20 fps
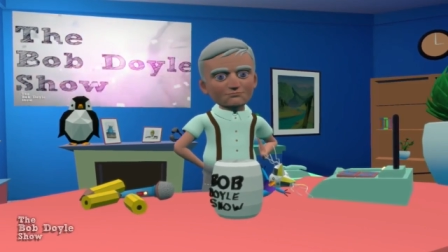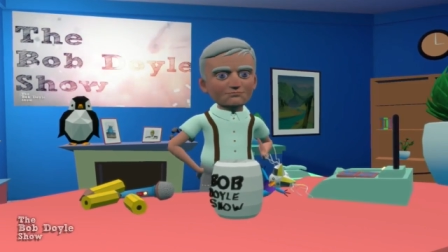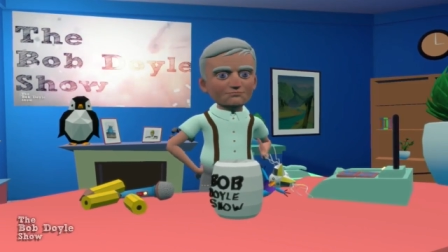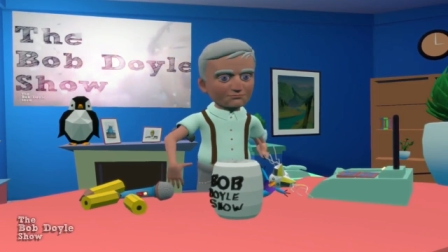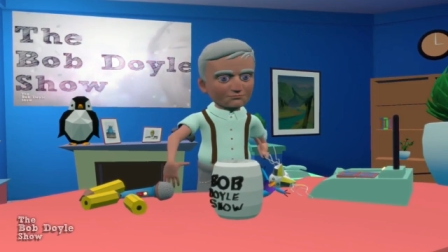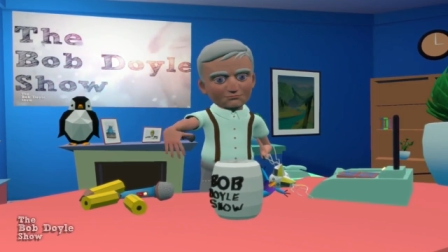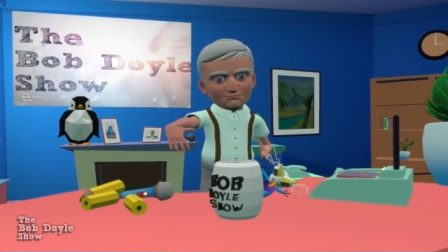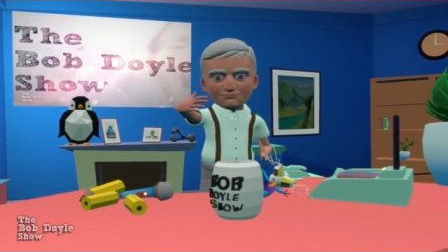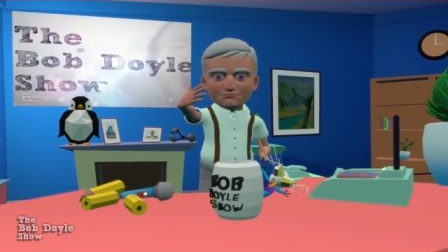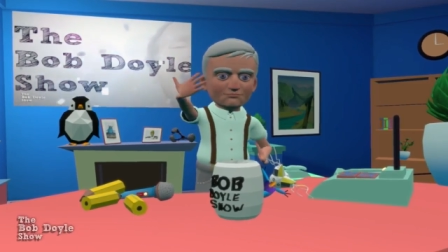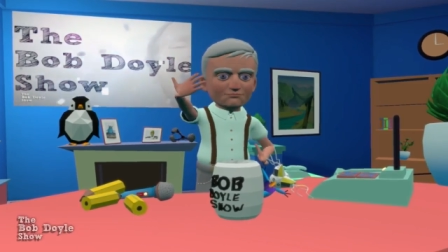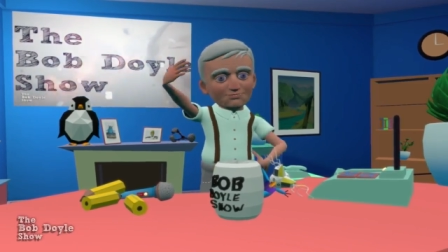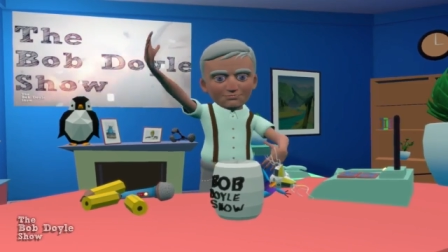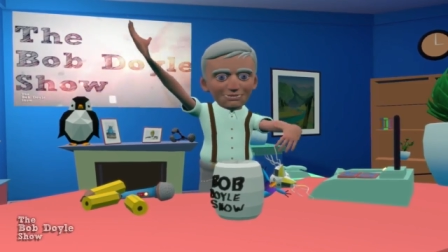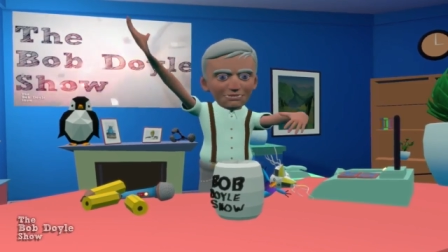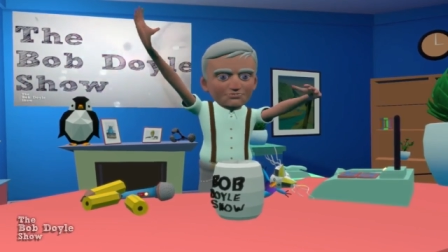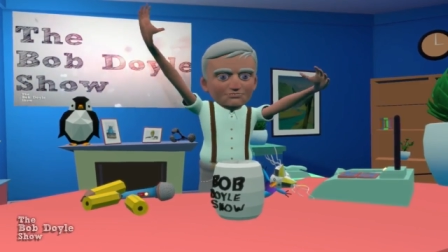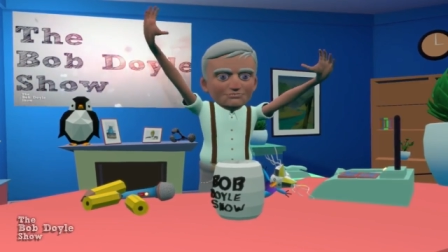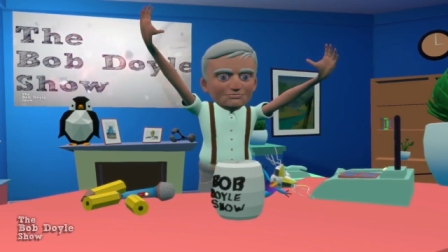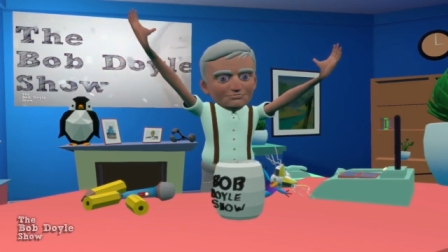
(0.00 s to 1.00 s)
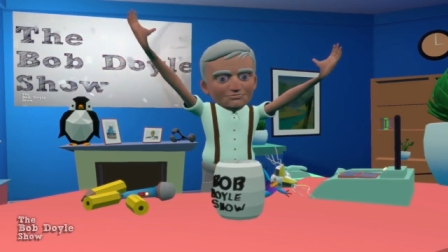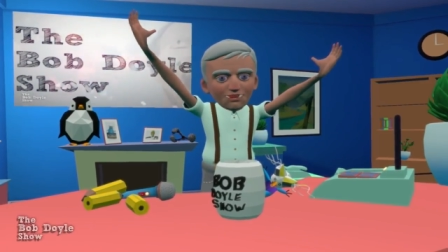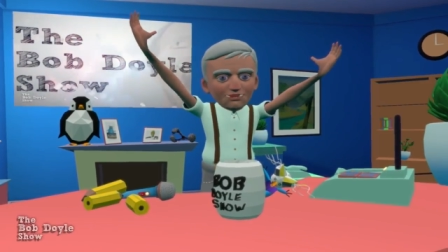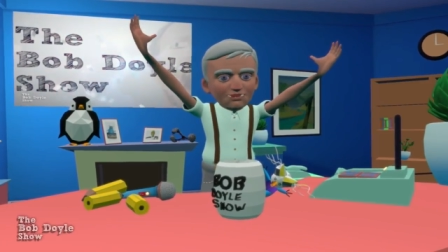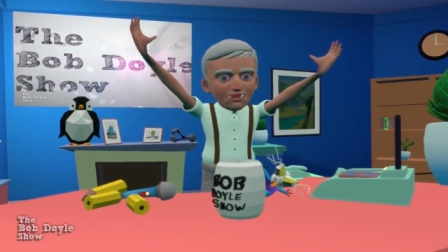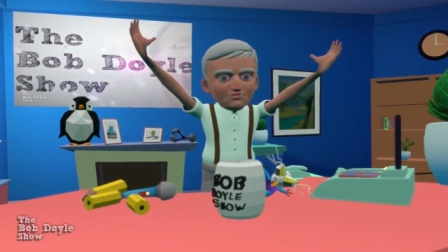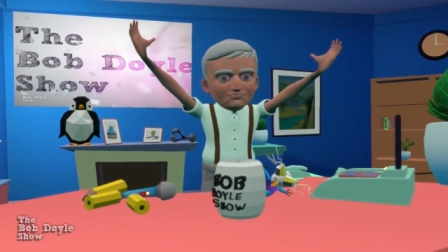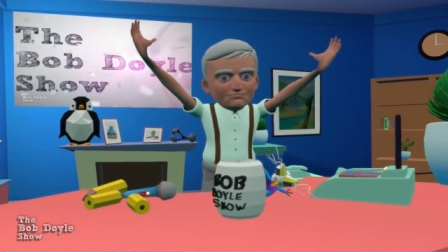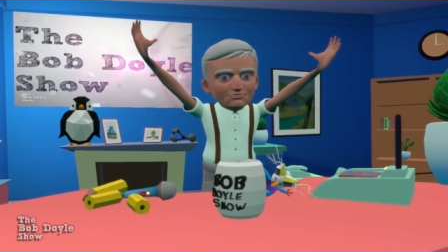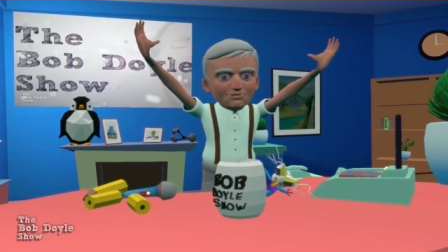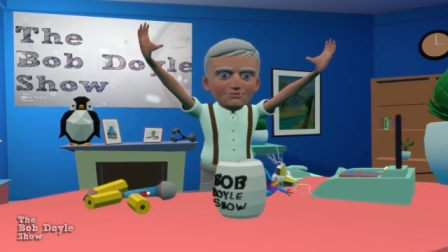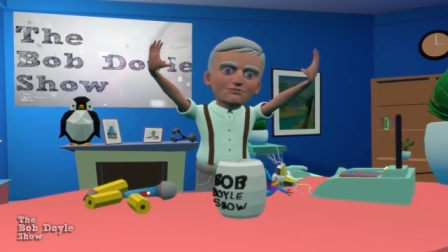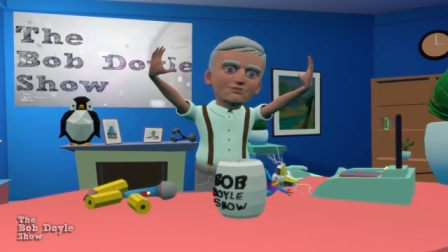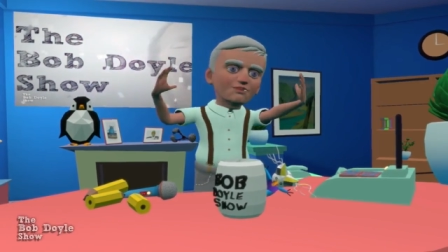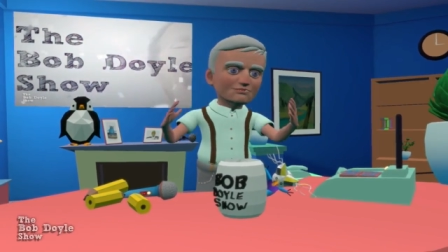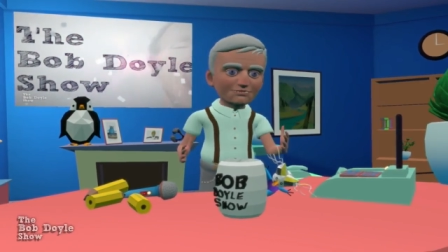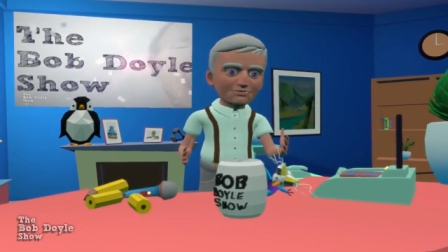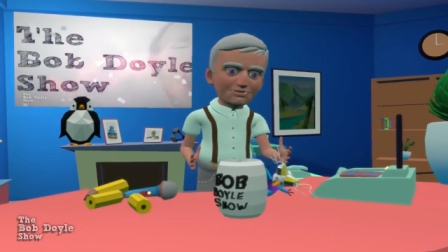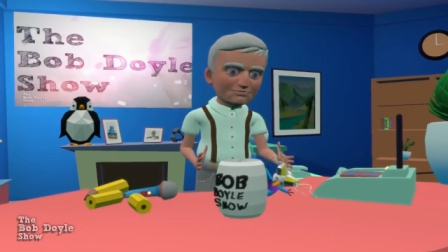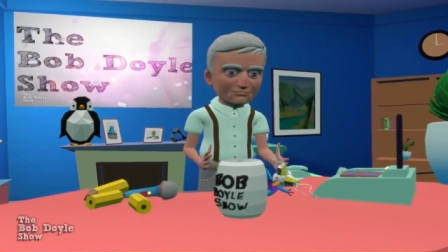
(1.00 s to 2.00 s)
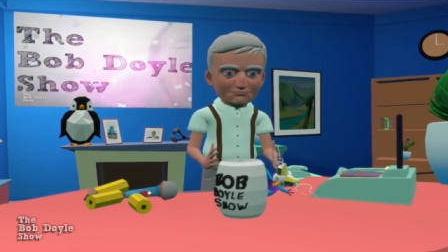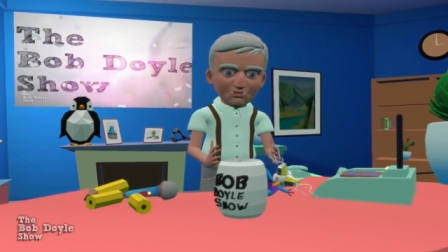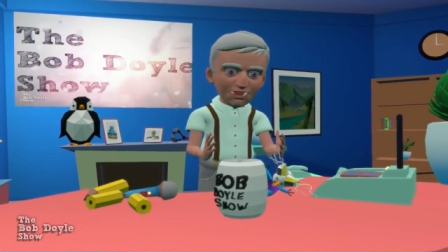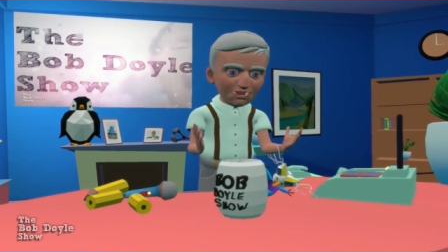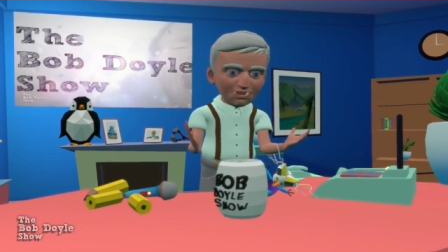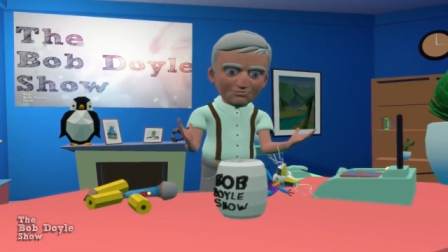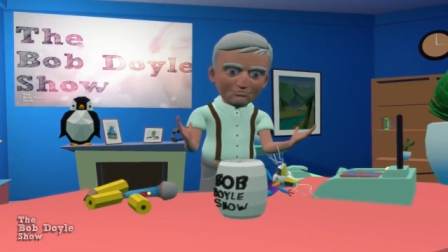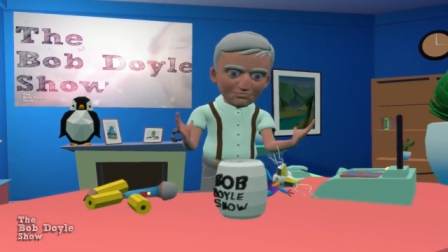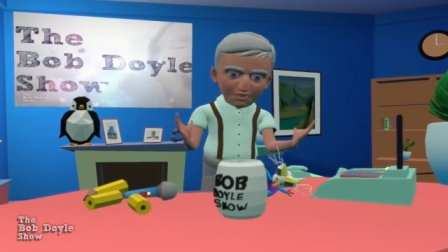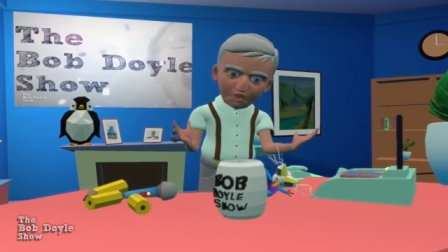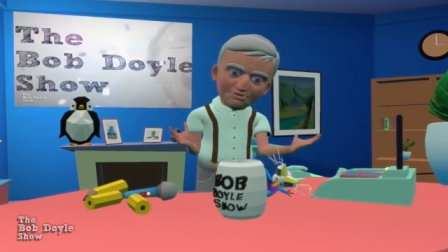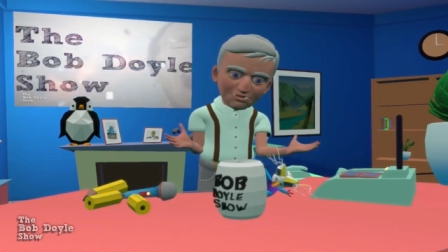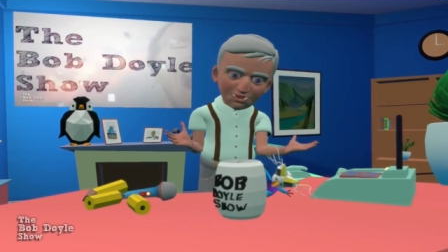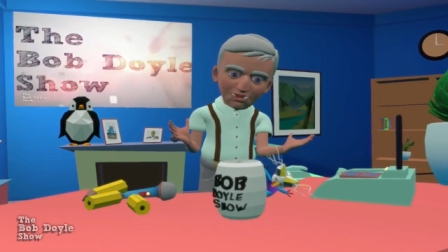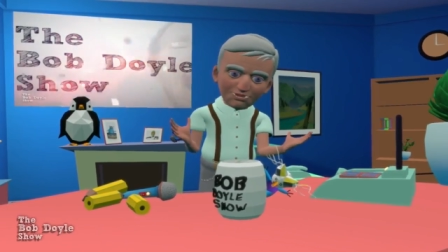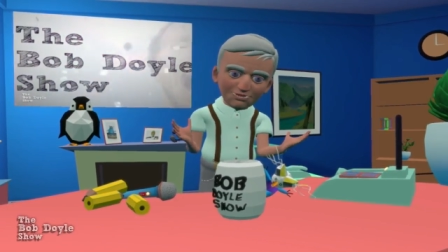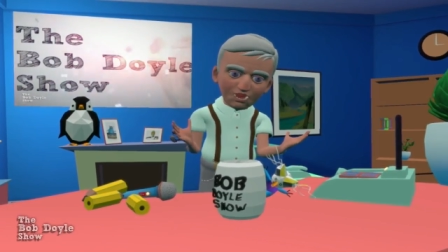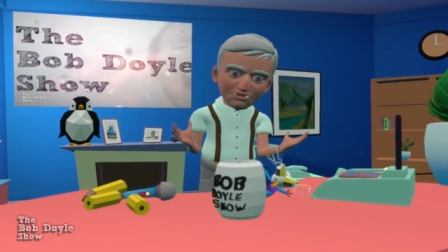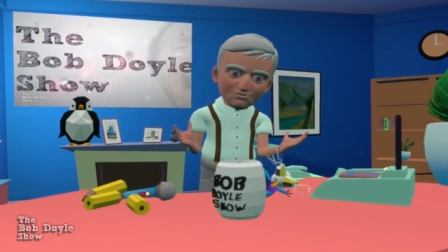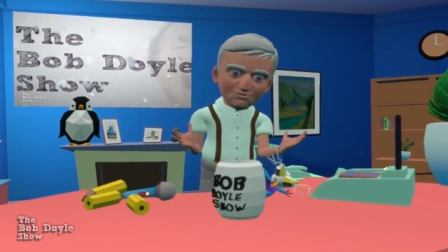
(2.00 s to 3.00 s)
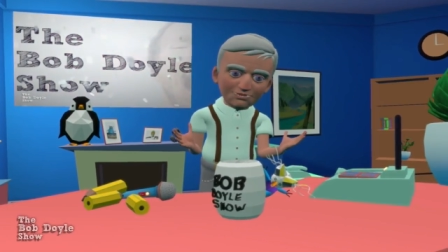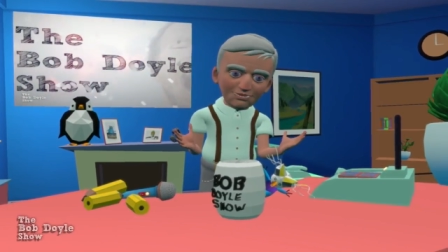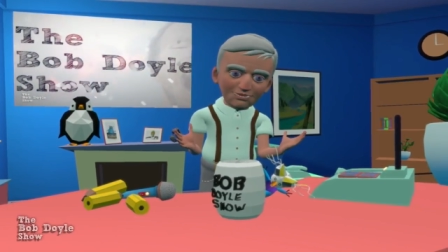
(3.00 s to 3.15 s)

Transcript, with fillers: It's 756. Perhaps you heard her say it.